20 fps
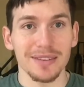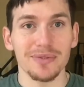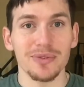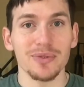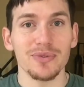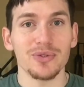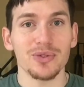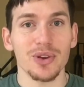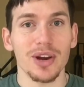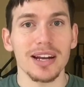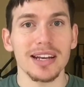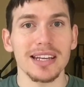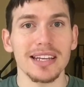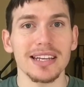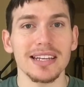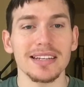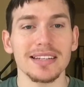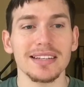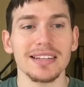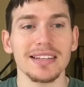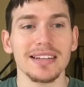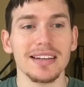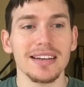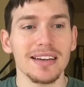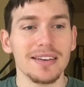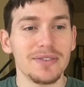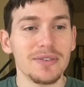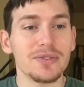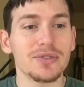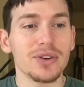If you've tried to
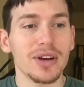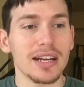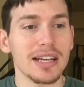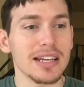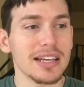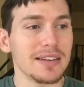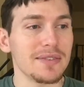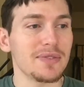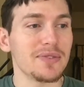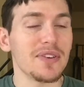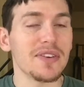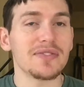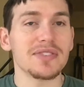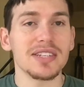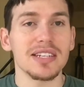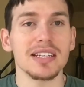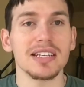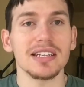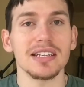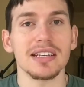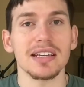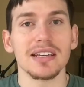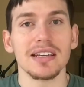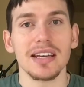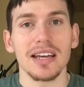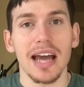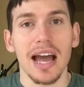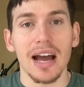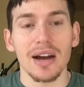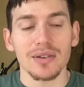eat 15
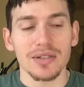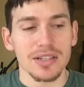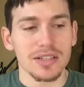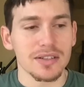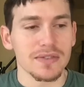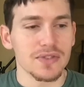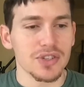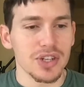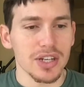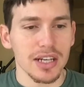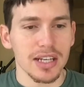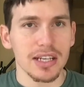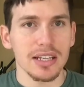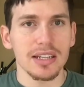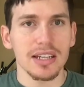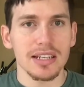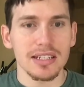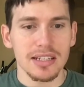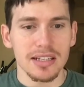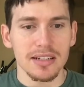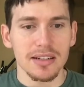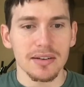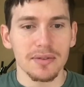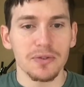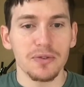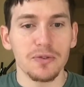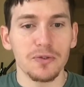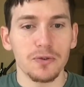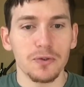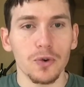ounces of chicken, that's a
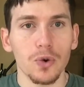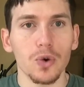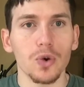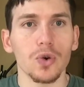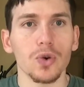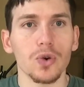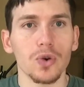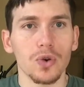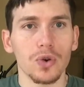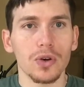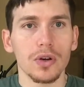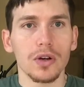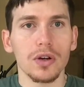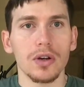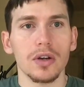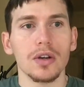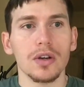full,